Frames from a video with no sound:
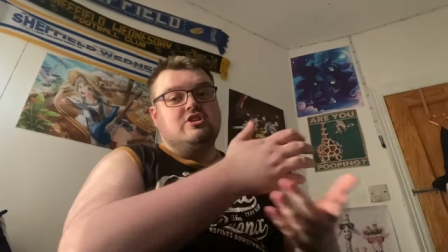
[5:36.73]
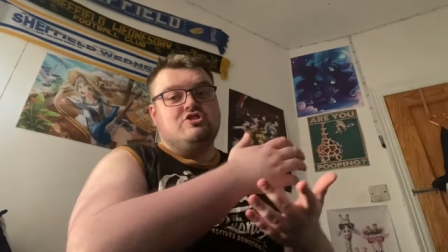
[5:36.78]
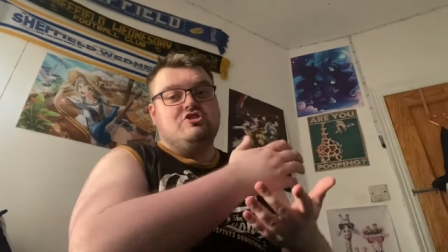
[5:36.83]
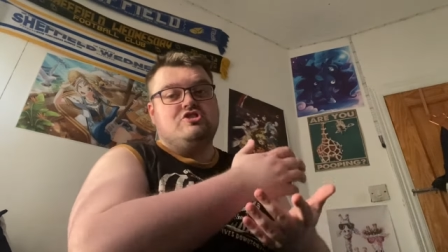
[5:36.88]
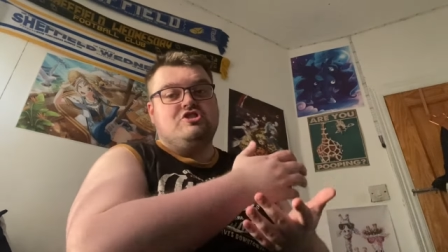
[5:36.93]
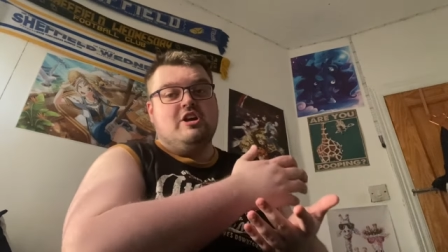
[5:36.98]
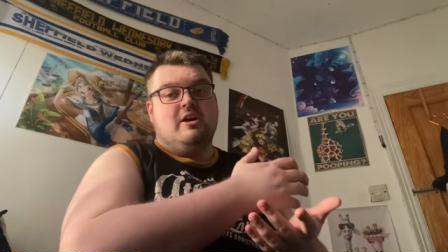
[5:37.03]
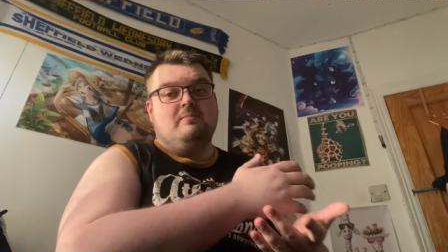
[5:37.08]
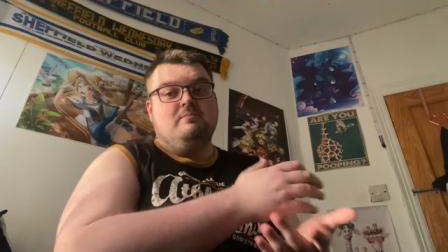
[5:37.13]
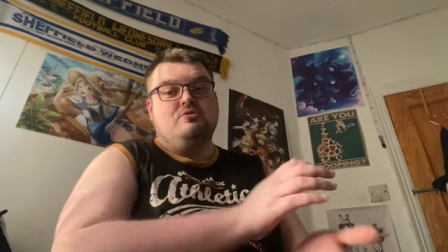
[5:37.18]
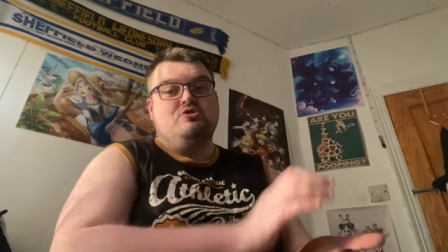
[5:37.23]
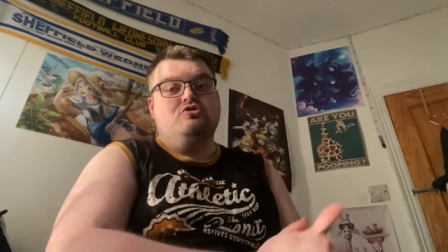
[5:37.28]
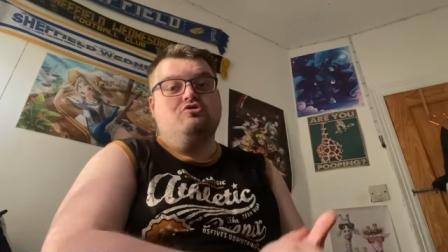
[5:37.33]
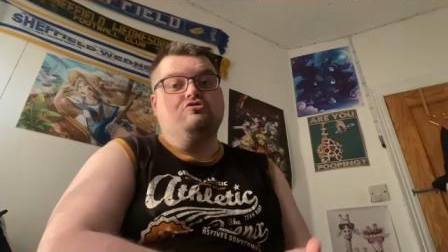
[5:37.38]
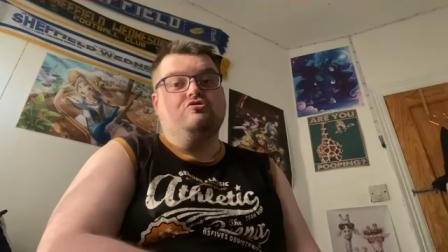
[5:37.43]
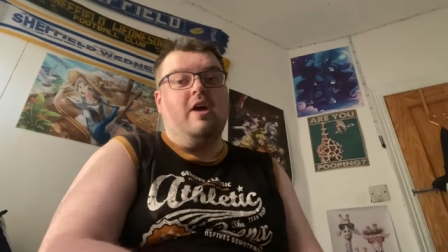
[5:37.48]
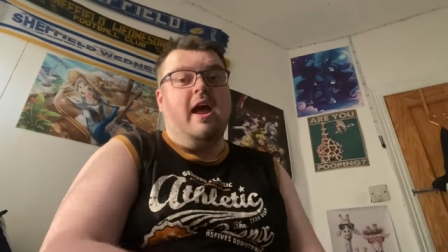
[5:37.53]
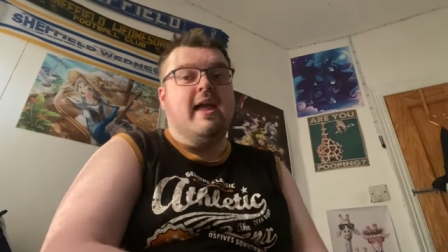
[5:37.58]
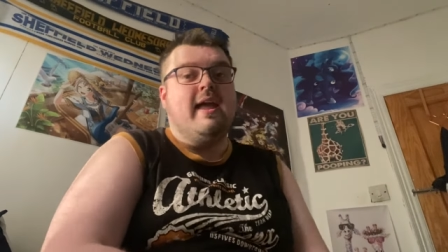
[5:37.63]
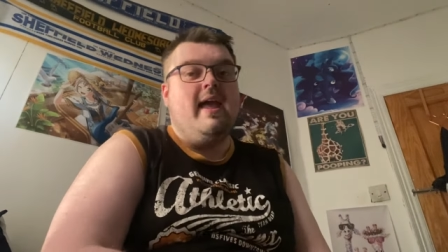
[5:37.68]
to jump
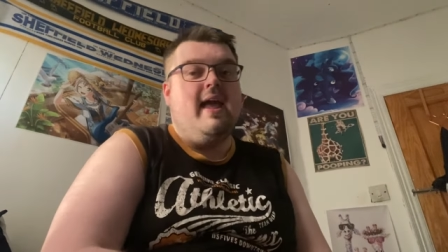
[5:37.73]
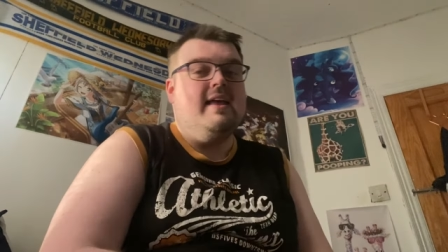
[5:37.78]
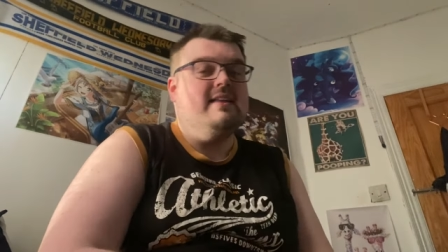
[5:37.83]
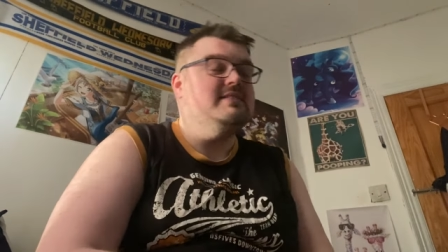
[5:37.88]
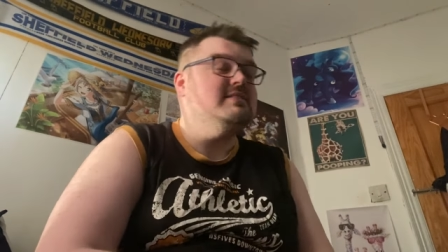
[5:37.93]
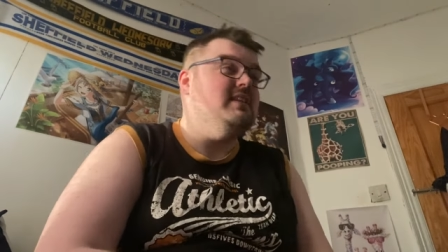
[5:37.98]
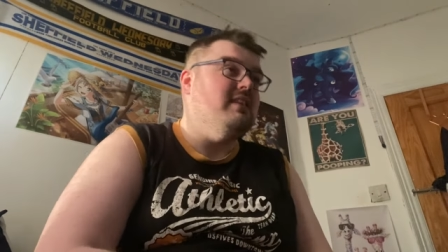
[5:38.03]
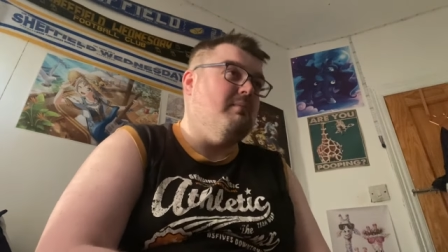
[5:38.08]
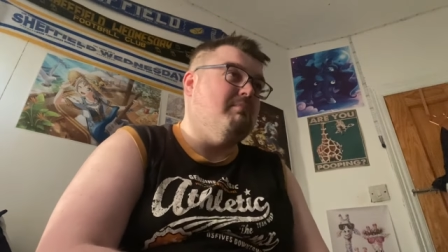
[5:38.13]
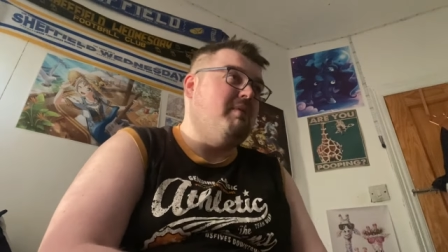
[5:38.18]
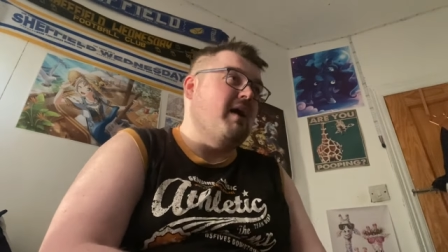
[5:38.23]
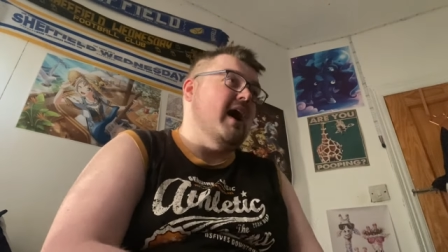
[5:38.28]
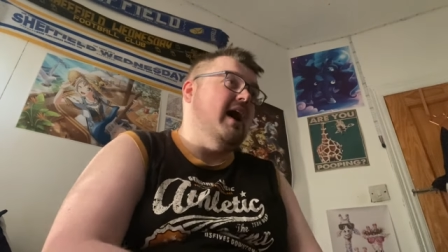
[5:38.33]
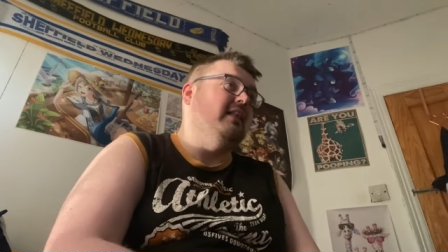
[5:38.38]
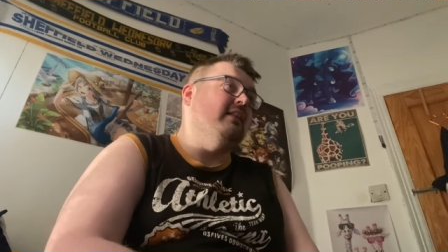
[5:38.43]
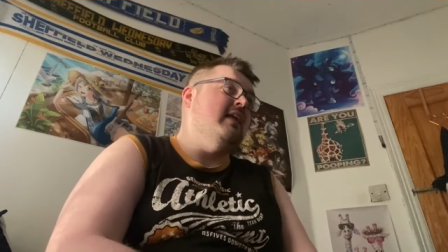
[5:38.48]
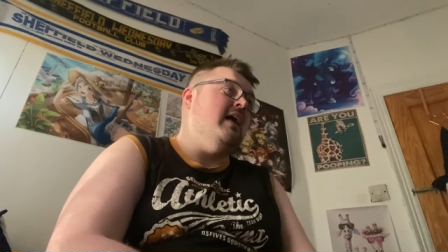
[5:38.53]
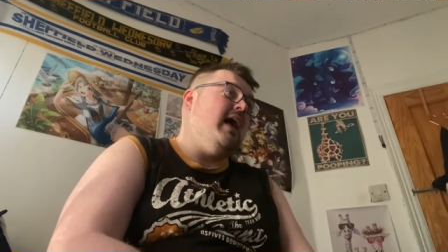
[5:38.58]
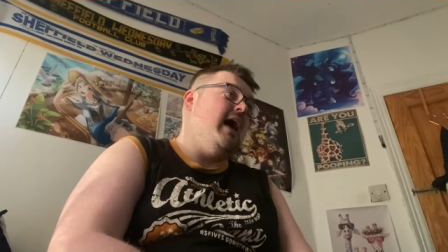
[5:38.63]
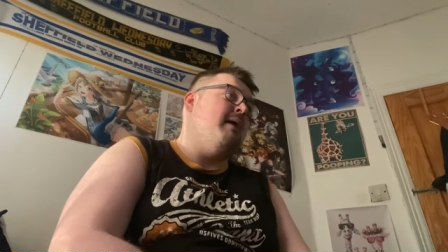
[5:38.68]
straight into the
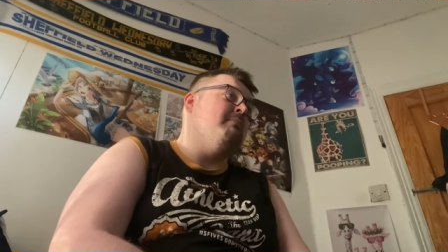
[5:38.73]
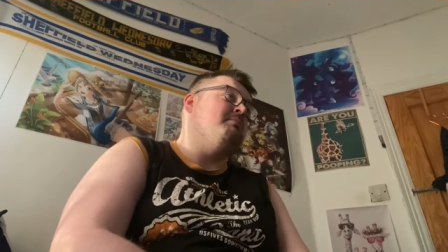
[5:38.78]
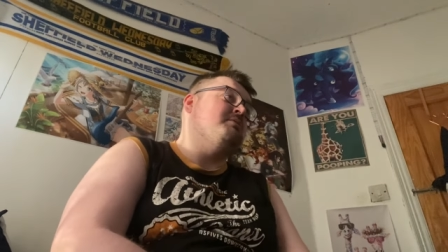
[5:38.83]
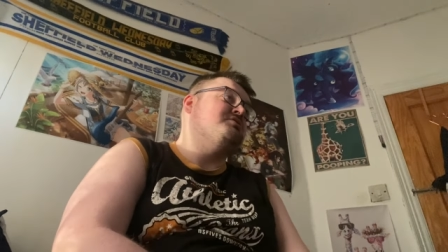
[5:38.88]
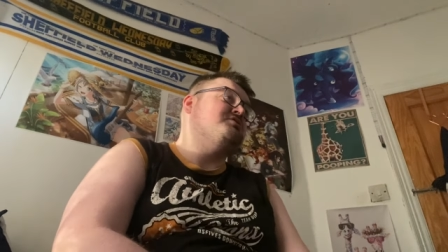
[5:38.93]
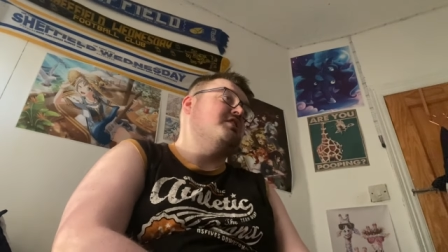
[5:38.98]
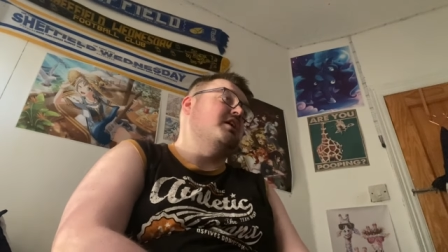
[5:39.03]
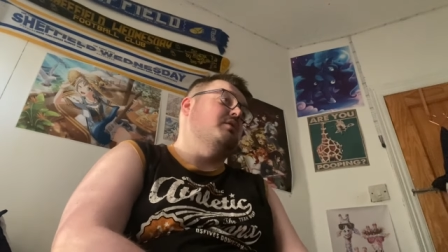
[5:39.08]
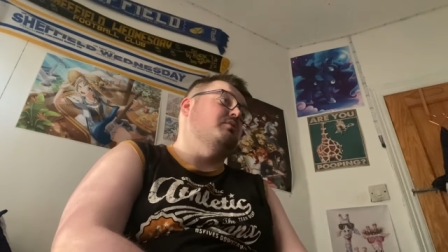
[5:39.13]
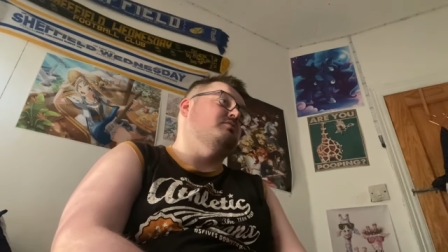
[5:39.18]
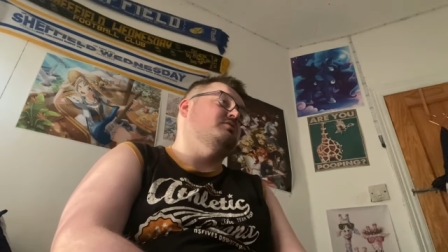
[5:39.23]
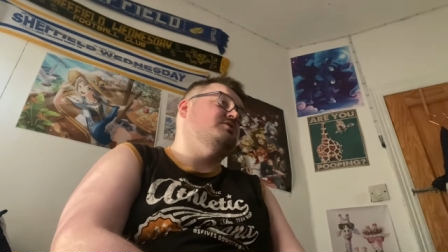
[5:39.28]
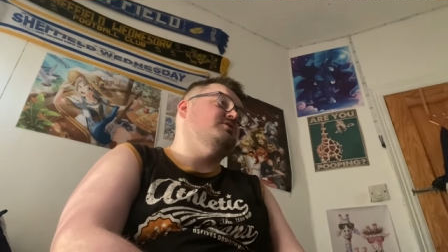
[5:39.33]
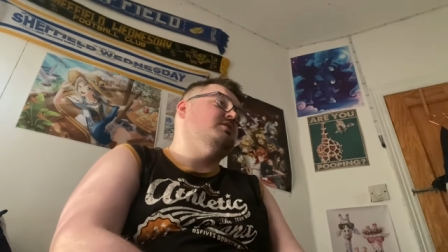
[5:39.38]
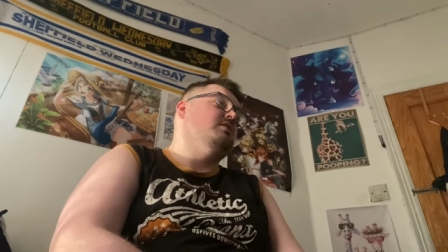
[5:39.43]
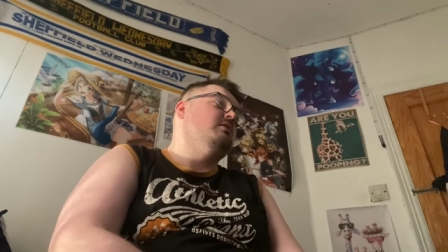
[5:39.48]
pilot episode